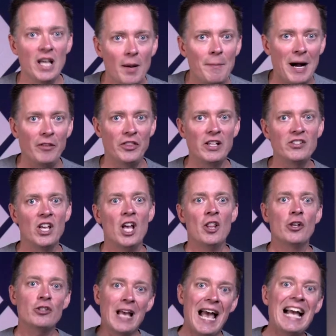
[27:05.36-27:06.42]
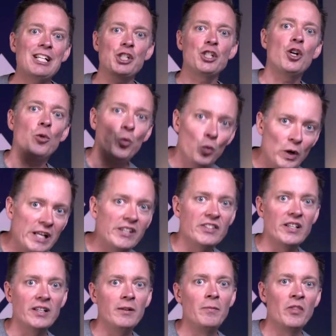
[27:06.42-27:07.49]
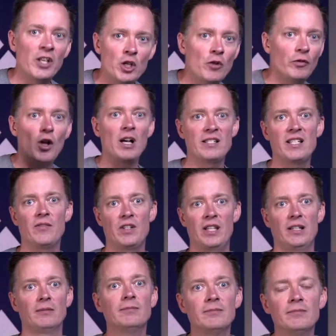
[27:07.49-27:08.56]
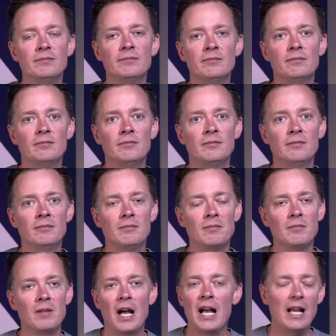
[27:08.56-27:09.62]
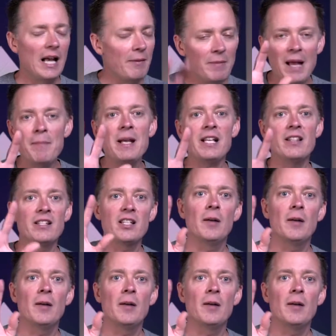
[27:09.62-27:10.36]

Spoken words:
about this, there's actually a reason that you've lost everything. I'm not making this